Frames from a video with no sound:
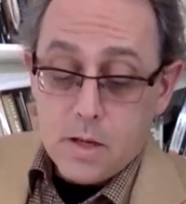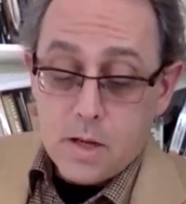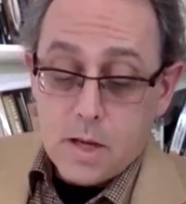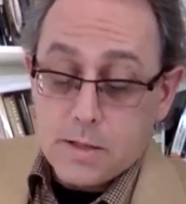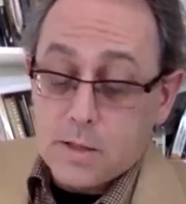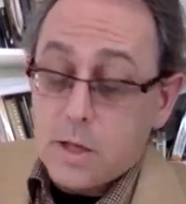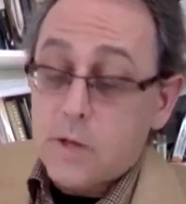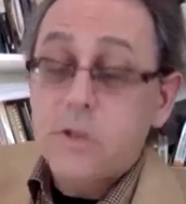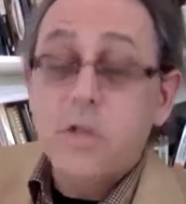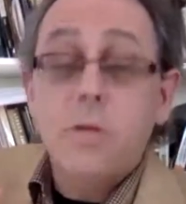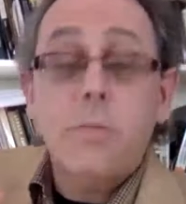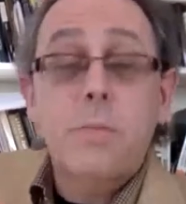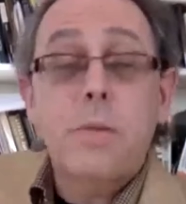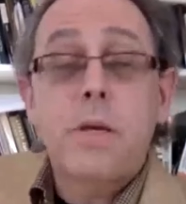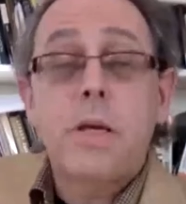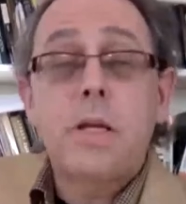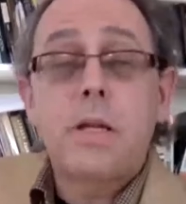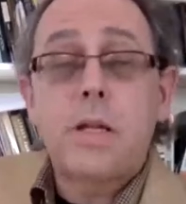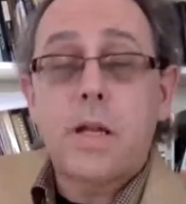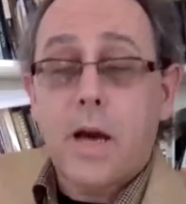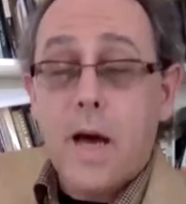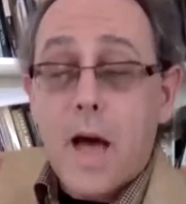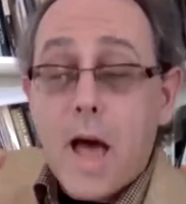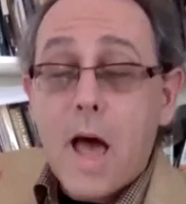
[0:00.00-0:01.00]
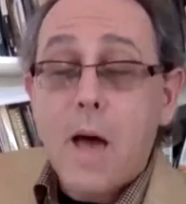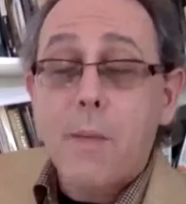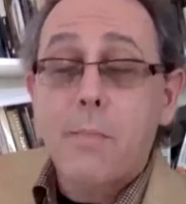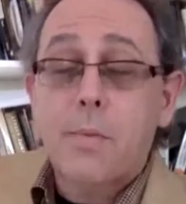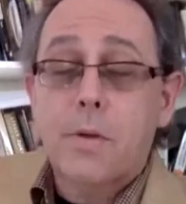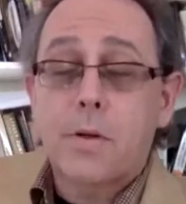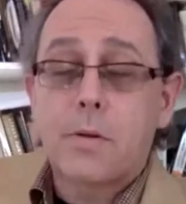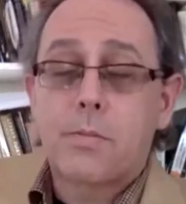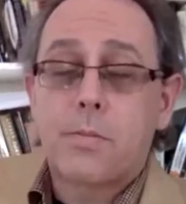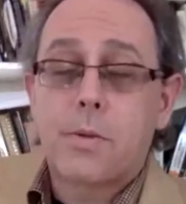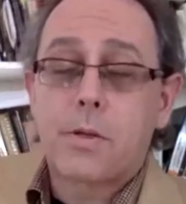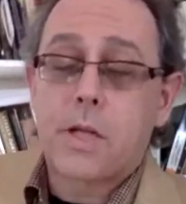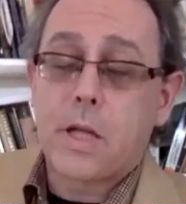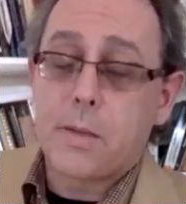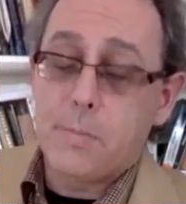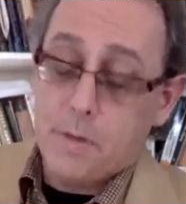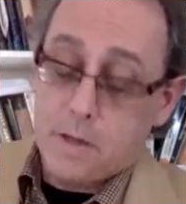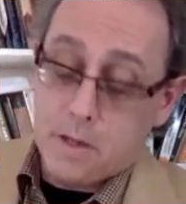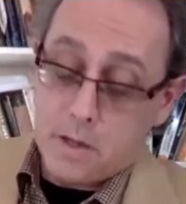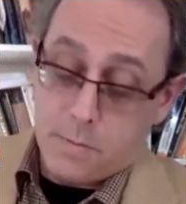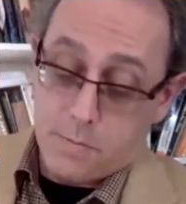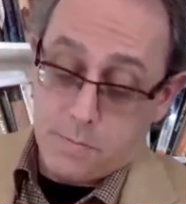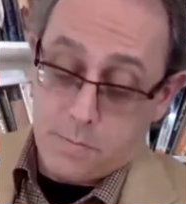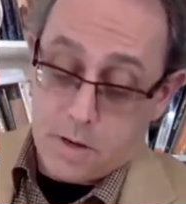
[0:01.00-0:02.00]
It doesn't mean they'll happen, but they
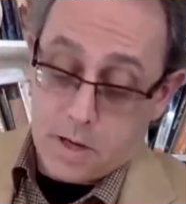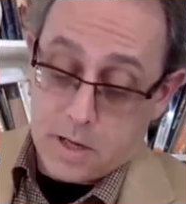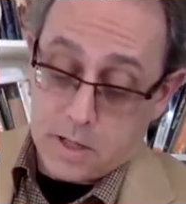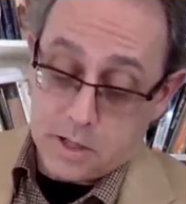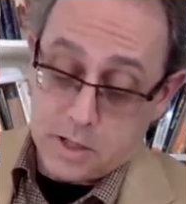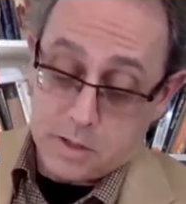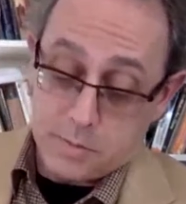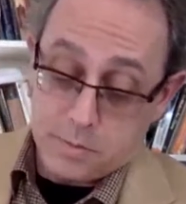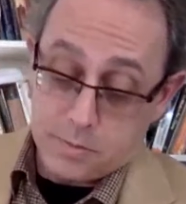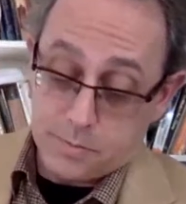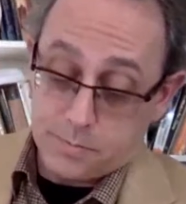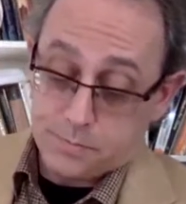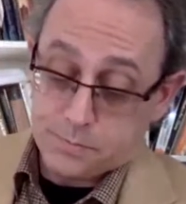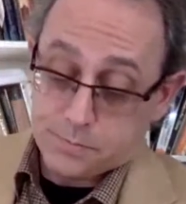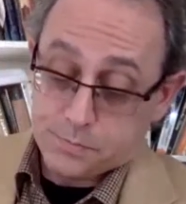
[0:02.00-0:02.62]
become possible.